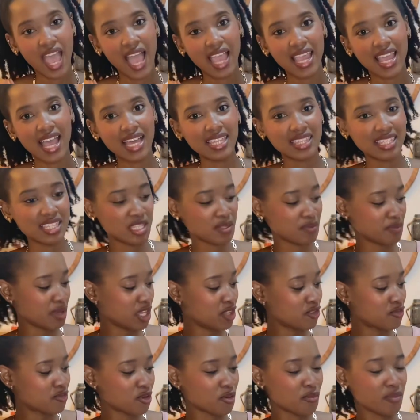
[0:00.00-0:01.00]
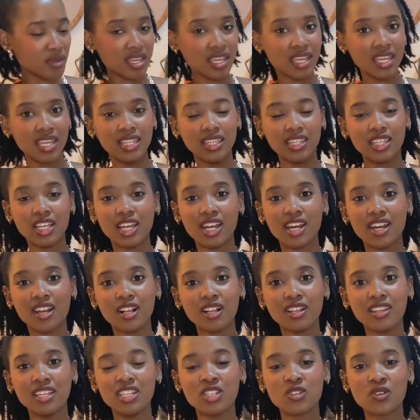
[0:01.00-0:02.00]
got this made for me. The
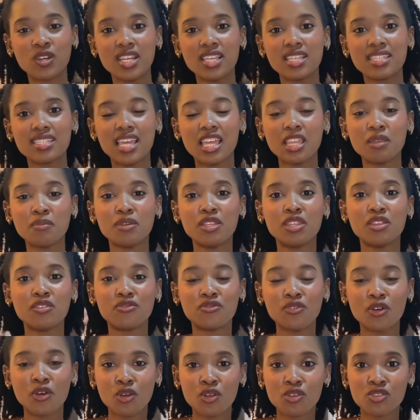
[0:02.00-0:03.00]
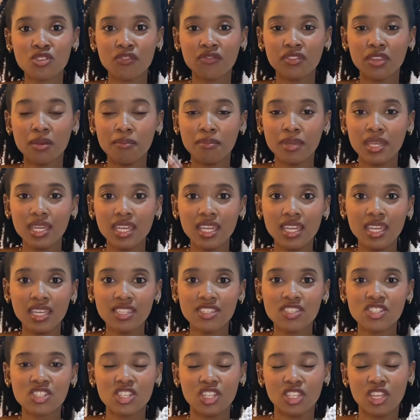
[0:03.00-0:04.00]
girl literally sent me the photos of the
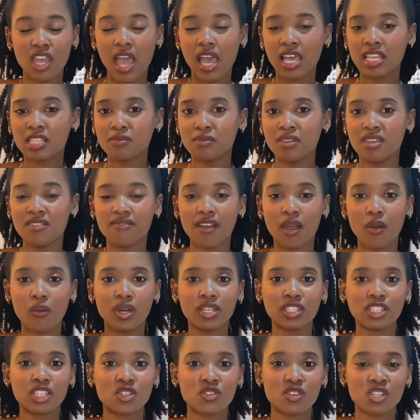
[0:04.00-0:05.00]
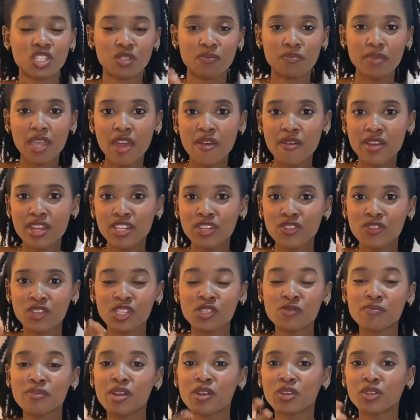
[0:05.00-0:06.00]
beads. She asked me if I wanted transparent
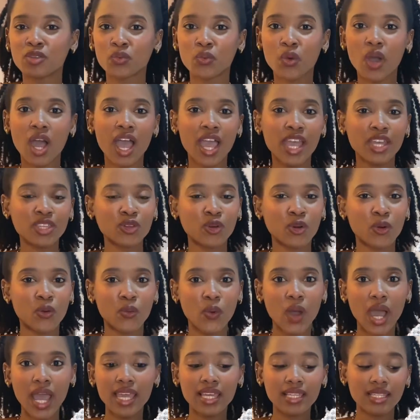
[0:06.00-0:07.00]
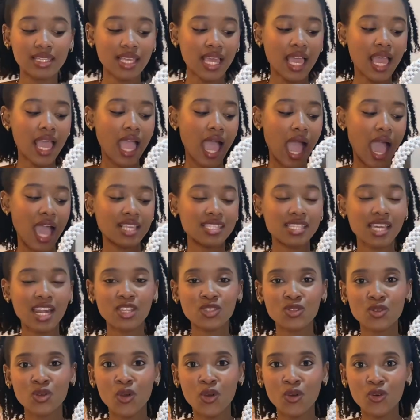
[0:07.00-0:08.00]
white or white. I decided
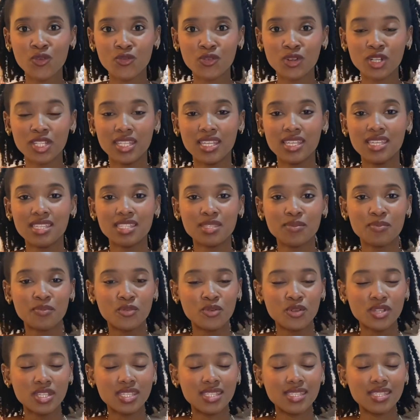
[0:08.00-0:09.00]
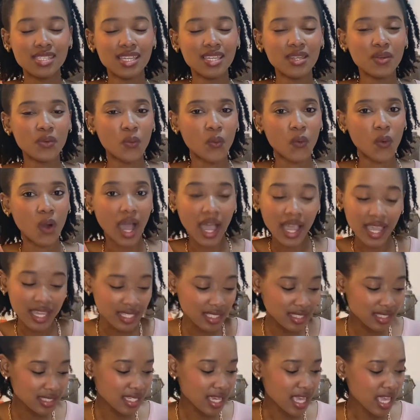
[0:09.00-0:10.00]
to go for this pristine
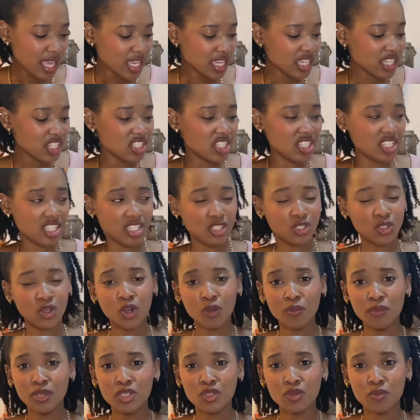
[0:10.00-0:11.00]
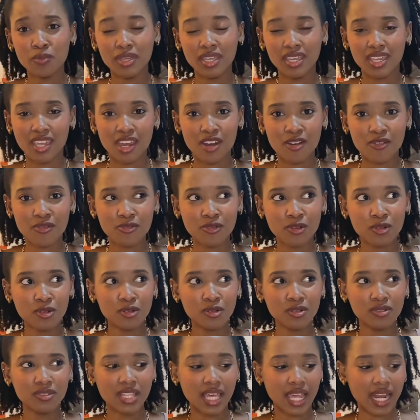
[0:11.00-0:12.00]
white. She told me to be
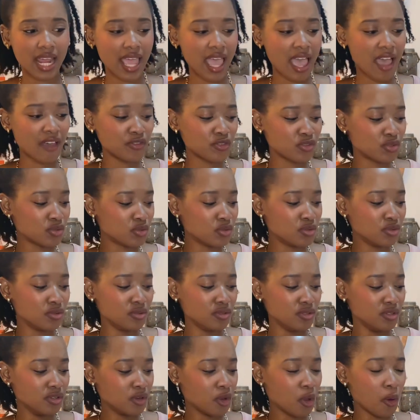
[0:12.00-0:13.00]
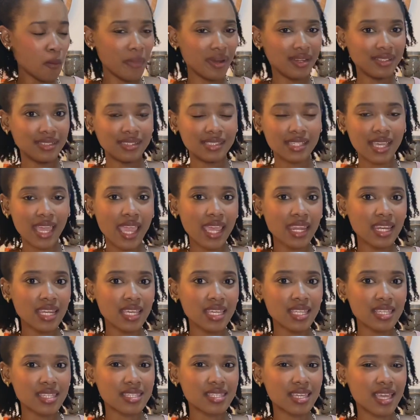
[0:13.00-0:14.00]
careful, that I have to, maintain
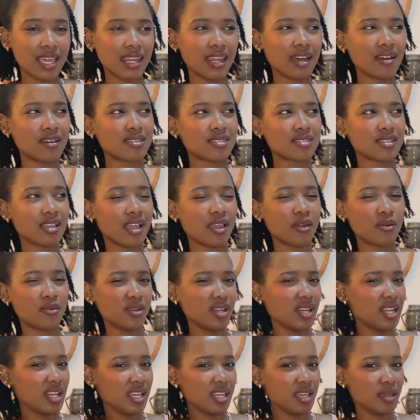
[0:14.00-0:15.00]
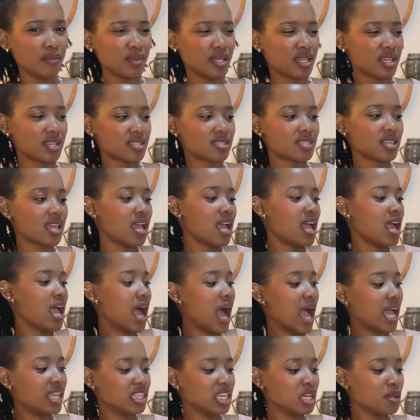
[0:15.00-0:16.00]
it. And I was like, really? Because
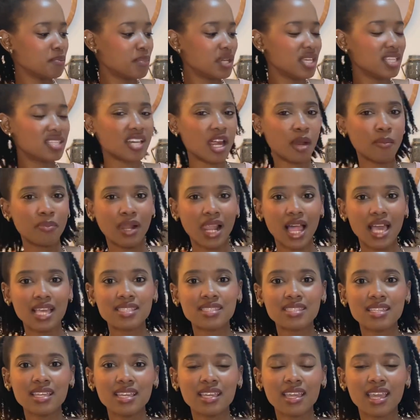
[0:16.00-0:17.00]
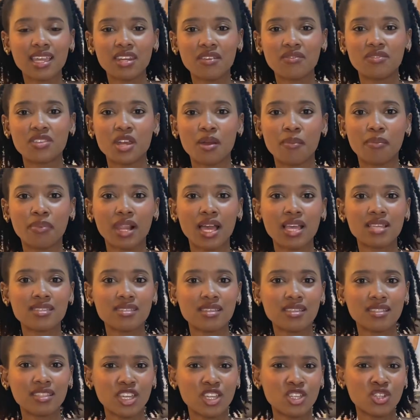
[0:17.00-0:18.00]
I think beads are plastic, and if they're
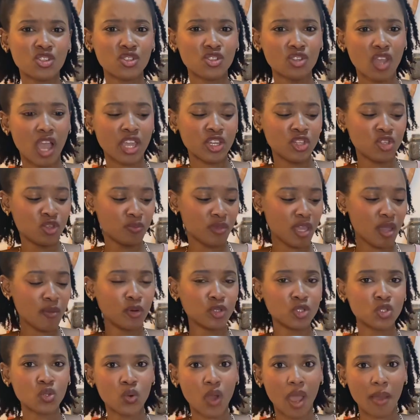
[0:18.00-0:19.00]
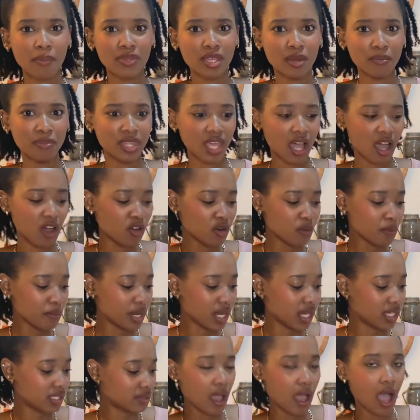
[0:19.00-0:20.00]
plastic, I should be able to wipe them down,
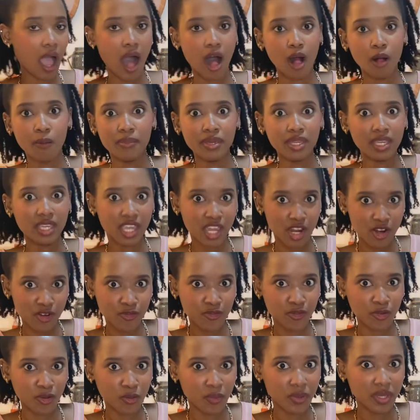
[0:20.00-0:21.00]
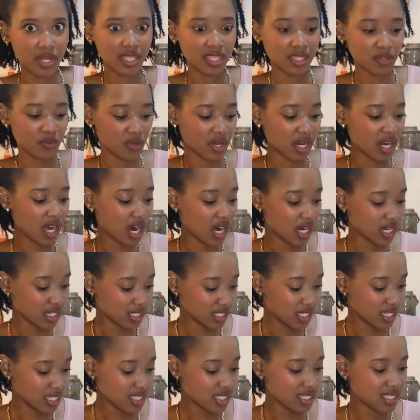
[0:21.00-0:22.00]
but I'll be careful with it
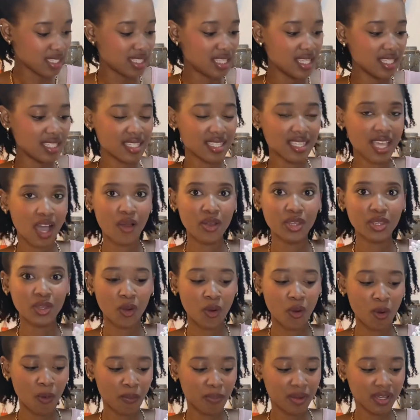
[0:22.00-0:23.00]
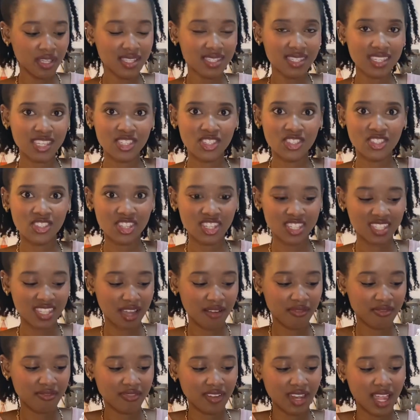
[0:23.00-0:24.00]
regardless. This is how it opens. It's just a
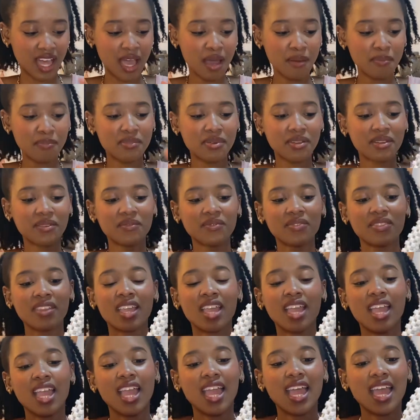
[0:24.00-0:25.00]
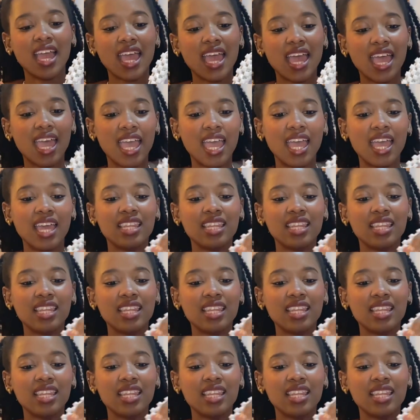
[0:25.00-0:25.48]
flap. And